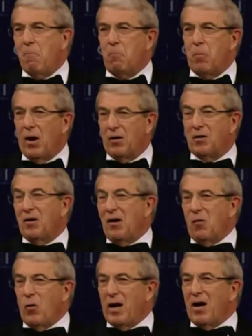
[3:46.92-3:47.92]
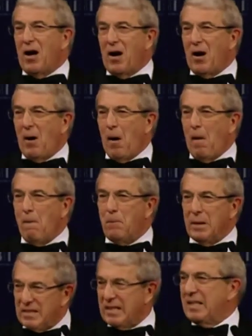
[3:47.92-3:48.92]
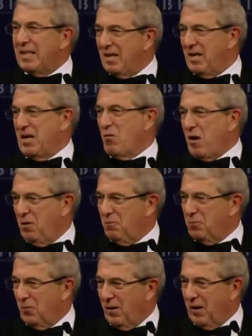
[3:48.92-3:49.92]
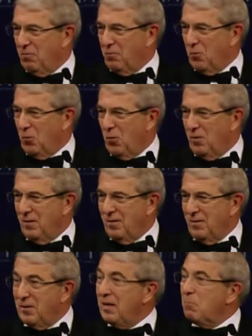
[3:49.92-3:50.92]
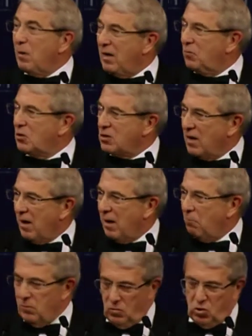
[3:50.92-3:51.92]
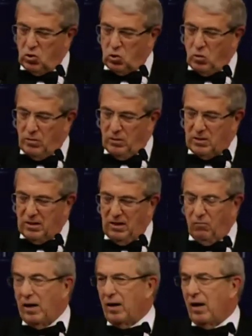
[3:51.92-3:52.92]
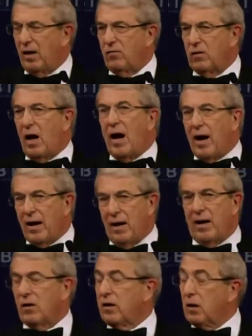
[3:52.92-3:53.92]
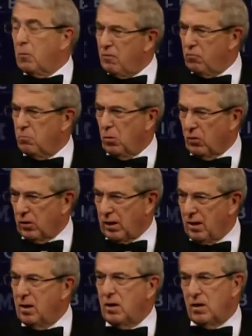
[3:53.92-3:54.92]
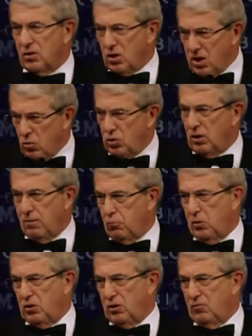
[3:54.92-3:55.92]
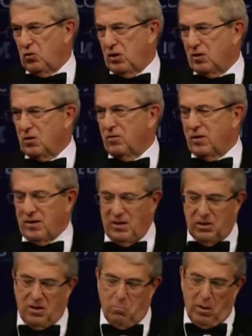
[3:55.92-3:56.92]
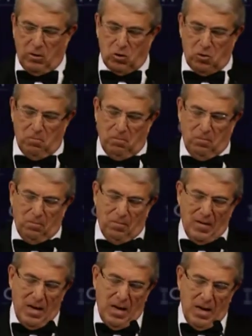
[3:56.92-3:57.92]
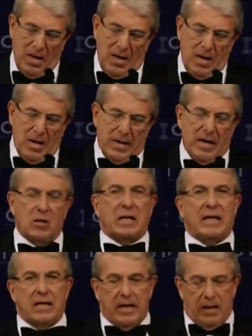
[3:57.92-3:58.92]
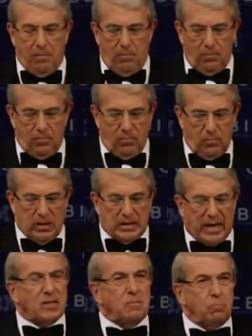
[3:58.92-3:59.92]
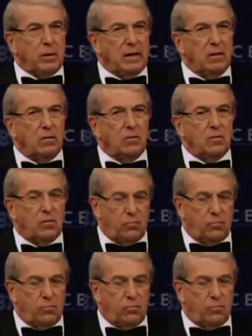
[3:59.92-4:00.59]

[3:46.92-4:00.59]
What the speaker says: but we are particularly grateful, therefore, that he made the time to join this evening. And I know everybody, is hugely appreciative, Chancellor. Thank you so much. Now, clearly, this hasn't been the